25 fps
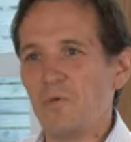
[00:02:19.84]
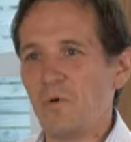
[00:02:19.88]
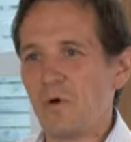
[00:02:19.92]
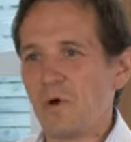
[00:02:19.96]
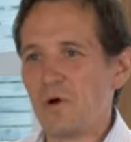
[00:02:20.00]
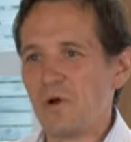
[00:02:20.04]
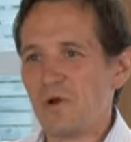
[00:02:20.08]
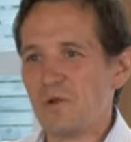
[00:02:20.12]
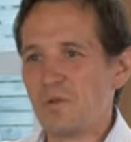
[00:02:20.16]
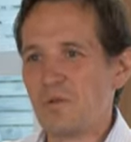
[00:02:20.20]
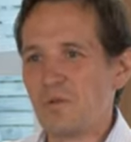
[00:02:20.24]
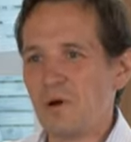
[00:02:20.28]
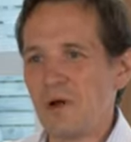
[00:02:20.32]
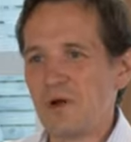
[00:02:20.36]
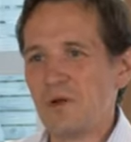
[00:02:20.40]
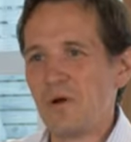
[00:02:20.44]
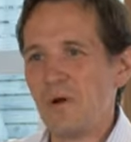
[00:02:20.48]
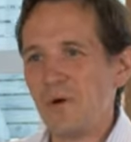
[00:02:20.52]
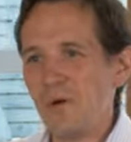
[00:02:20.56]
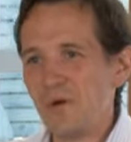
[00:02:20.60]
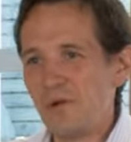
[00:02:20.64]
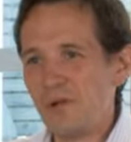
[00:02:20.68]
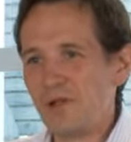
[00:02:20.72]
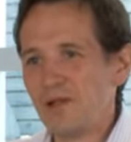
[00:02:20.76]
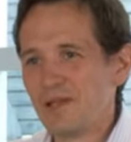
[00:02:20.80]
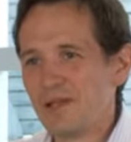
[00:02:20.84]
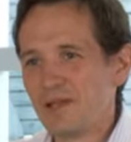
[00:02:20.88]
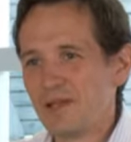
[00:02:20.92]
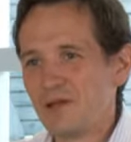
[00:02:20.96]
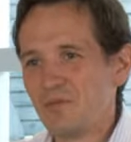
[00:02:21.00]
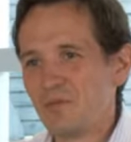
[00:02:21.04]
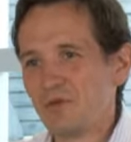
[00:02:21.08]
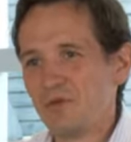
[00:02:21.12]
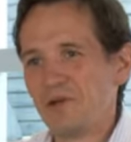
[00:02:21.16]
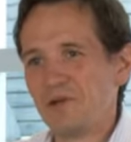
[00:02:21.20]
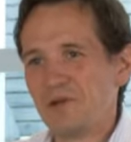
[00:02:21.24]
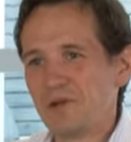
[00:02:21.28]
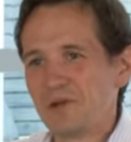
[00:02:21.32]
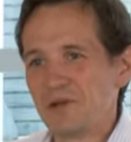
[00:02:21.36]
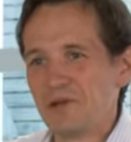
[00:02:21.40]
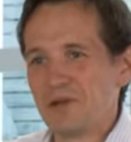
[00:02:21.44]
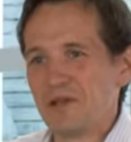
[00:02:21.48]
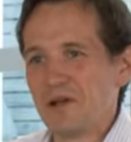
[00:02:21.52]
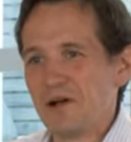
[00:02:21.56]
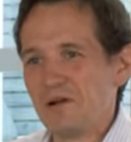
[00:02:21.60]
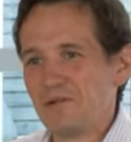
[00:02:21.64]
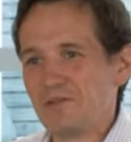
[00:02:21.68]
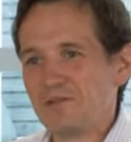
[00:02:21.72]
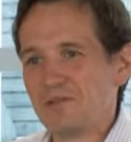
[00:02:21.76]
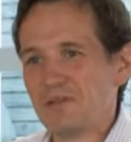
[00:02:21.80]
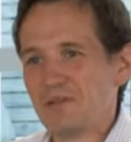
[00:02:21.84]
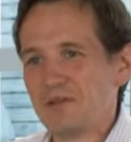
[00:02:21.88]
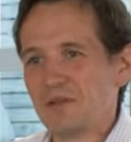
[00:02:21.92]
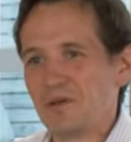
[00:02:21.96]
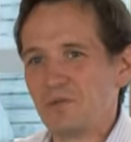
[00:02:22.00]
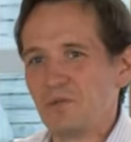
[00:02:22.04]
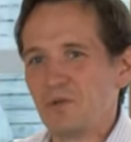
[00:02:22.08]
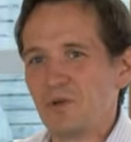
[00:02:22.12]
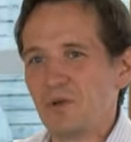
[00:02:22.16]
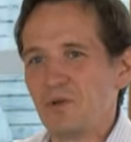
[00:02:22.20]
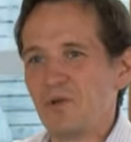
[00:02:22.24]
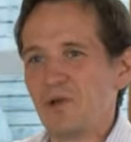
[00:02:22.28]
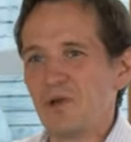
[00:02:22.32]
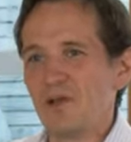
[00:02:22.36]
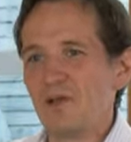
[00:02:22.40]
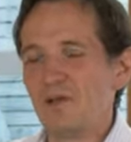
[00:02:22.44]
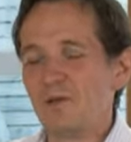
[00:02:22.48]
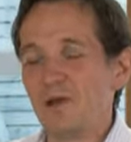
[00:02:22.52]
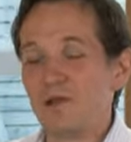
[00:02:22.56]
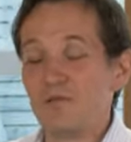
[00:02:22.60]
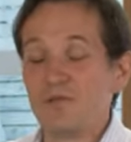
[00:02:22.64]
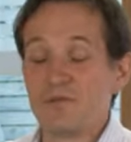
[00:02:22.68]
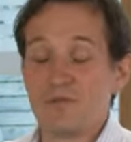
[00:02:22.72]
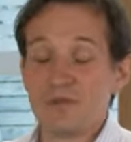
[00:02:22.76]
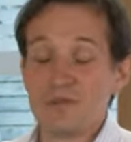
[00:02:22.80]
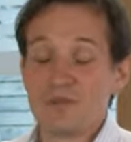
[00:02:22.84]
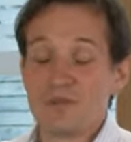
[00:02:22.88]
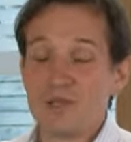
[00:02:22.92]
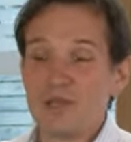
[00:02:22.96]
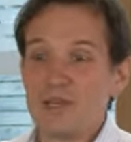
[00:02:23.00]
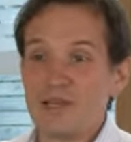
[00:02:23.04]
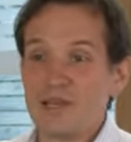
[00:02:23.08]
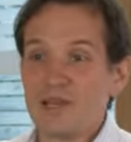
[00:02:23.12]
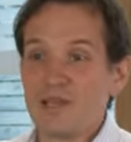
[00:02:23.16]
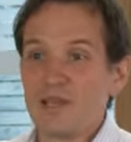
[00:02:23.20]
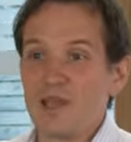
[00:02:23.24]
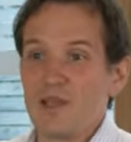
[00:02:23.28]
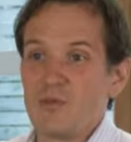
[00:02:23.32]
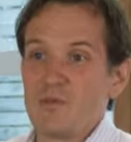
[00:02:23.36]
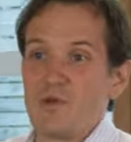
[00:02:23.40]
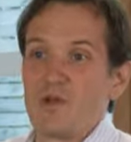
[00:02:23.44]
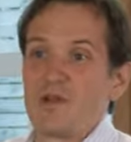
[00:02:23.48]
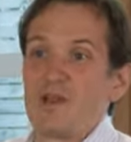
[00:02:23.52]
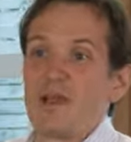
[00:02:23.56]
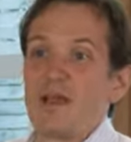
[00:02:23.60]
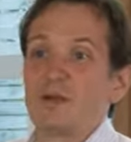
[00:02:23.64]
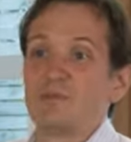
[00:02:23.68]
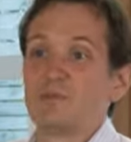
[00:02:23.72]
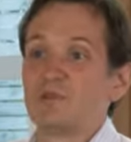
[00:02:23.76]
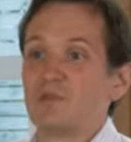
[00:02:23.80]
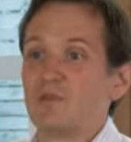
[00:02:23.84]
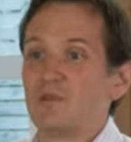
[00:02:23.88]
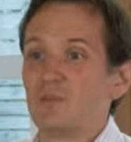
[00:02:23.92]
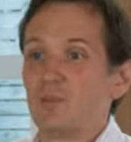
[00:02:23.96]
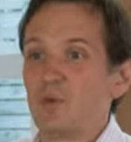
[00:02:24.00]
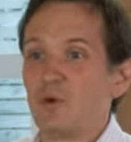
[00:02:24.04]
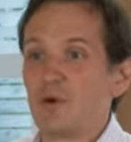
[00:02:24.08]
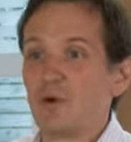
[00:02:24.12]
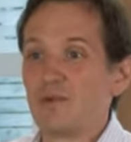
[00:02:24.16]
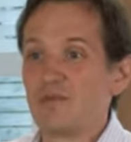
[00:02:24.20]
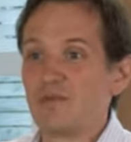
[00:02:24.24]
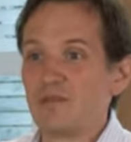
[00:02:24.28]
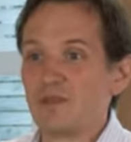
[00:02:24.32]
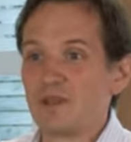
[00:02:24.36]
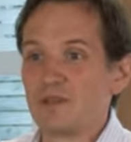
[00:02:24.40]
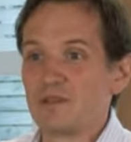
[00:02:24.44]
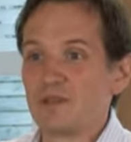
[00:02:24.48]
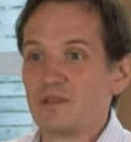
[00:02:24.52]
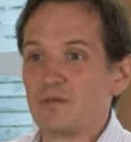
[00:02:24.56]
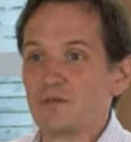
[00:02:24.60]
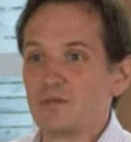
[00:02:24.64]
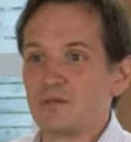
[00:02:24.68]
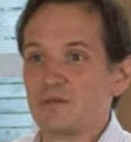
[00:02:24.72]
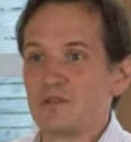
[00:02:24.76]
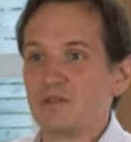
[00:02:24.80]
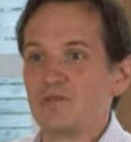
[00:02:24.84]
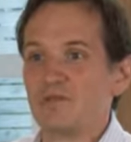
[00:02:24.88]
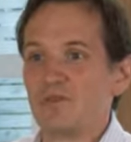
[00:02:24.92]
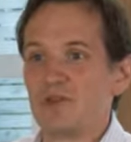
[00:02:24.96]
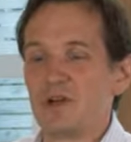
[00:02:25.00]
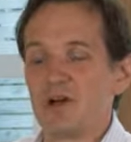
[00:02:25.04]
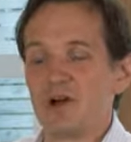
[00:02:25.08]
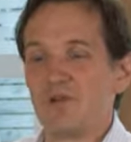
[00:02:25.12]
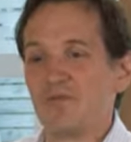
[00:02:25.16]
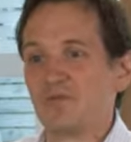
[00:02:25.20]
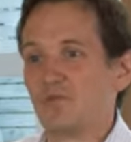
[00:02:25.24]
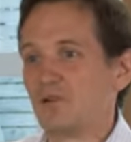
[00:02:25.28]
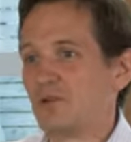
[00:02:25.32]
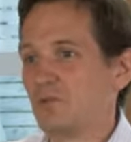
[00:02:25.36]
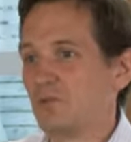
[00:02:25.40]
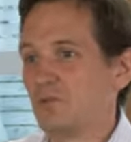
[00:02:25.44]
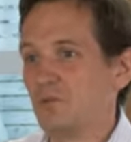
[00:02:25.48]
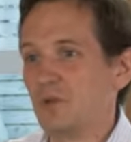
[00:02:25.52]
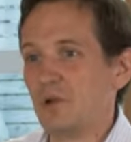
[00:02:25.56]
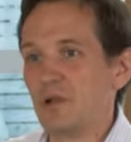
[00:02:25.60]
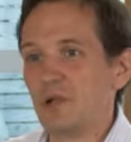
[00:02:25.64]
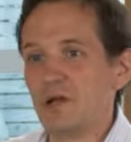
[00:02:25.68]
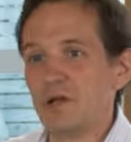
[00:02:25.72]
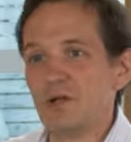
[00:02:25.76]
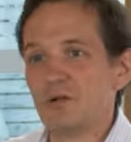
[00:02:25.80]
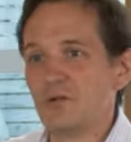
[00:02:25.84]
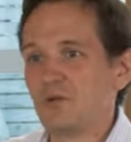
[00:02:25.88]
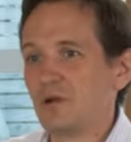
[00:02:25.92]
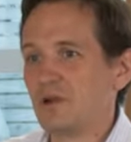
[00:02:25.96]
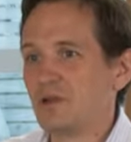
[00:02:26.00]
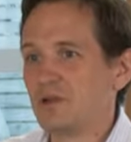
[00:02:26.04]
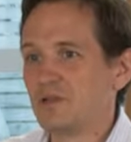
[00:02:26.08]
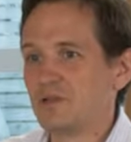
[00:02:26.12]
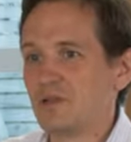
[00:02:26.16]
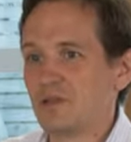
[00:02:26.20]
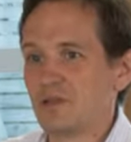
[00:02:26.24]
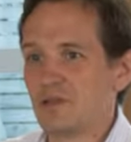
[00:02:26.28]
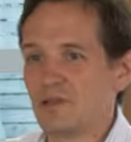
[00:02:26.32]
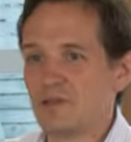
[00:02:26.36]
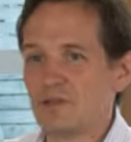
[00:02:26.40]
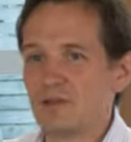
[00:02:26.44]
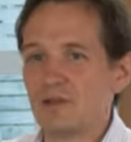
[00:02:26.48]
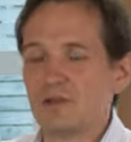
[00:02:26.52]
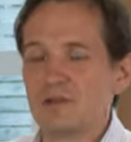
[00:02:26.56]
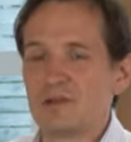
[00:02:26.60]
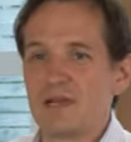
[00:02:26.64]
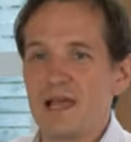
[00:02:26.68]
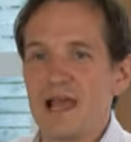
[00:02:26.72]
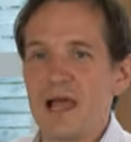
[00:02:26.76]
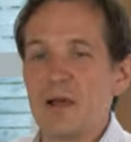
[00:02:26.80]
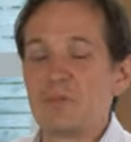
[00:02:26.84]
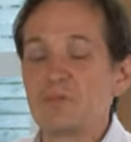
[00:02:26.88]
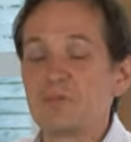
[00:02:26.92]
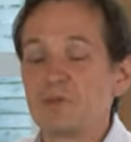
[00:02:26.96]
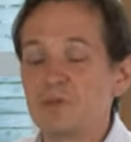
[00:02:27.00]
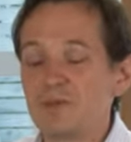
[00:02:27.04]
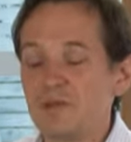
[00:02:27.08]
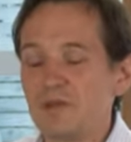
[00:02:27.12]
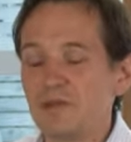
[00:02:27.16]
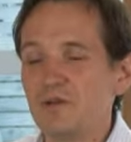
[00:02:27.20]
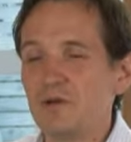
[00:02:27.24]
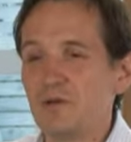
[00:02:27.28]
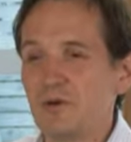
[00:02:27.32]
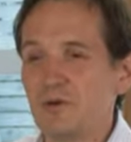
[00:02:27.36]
worried about holding him and looking after him. And unfortunately, he came out absolutely perfect. He wasn't even covered in blood or anything. He looked absolutely